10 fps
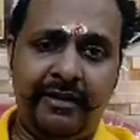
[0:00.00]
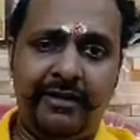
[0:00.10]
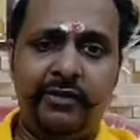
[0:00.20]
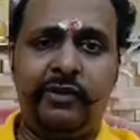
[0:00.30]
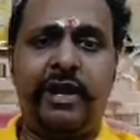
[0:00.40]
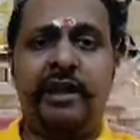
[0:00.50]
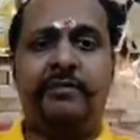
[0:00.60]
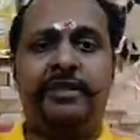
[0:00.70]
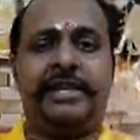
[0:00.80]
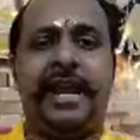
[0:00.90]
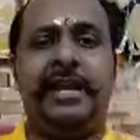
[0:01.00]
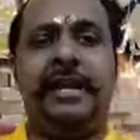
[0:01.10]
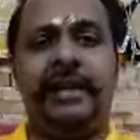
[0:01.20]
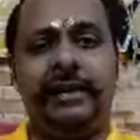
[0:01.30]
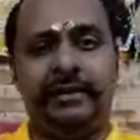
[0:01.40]
You can't be standing
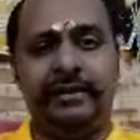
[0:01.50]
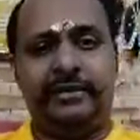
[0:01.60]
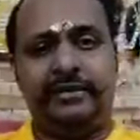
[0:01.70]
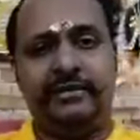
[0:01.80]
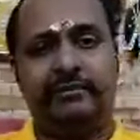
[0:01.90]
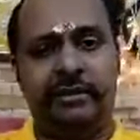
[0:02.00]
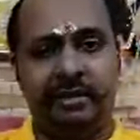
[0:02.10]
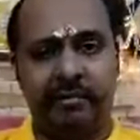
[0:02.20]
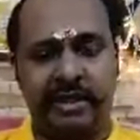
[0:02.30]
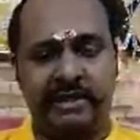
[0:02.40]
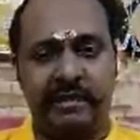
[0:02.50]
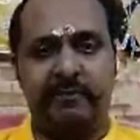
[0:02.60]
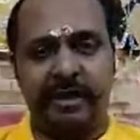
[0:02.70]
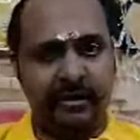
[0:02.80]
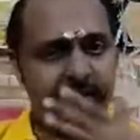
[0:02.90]
like this with a big
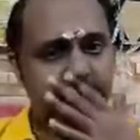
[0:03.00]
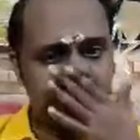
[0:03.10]
tummy